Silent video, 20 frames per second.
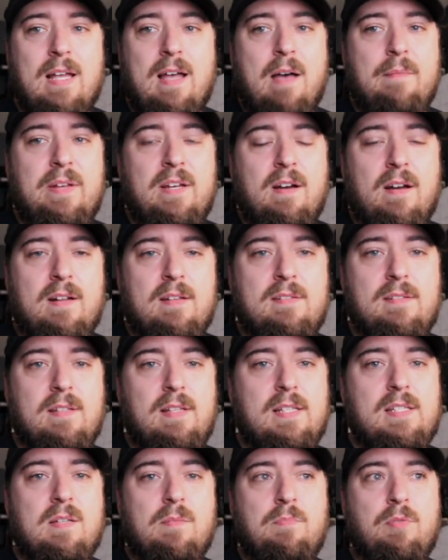I mean,
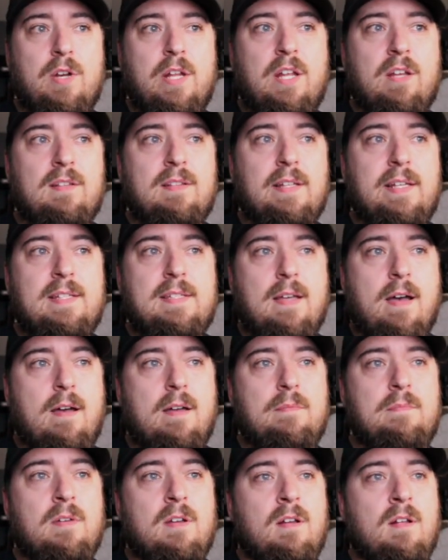honestly, that's a pretty good lead
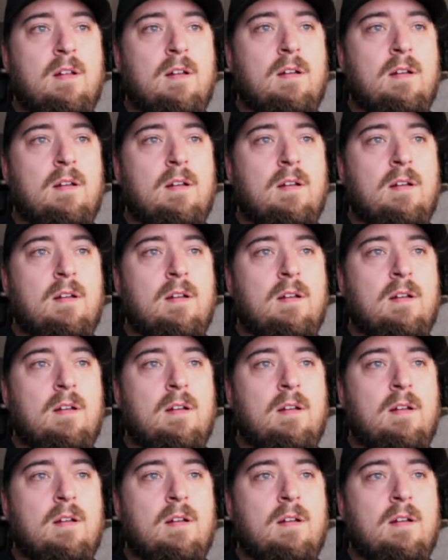time.